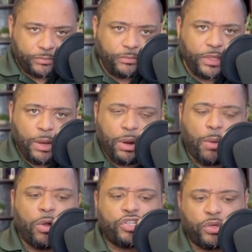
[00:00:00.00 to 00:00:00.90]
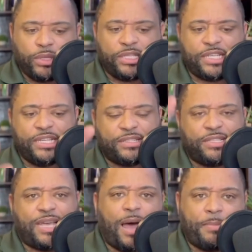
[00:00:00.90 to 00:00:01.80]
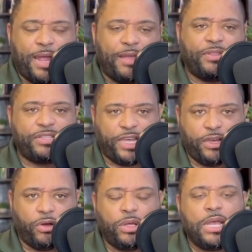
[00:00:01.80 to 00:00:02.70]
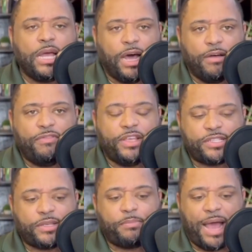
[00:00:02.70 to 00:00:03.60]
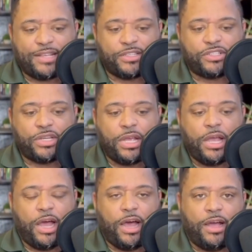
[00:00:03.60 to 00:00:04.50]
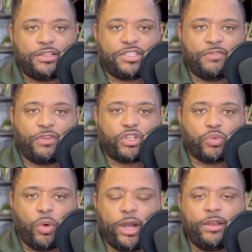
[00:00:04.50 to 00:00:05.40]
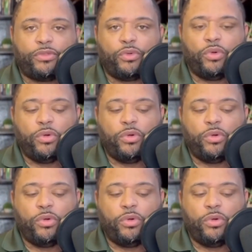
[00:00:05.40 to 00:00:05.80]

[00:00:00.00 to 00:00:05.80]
And what I want you to really see is the top and the tail of this passage, verse 1 through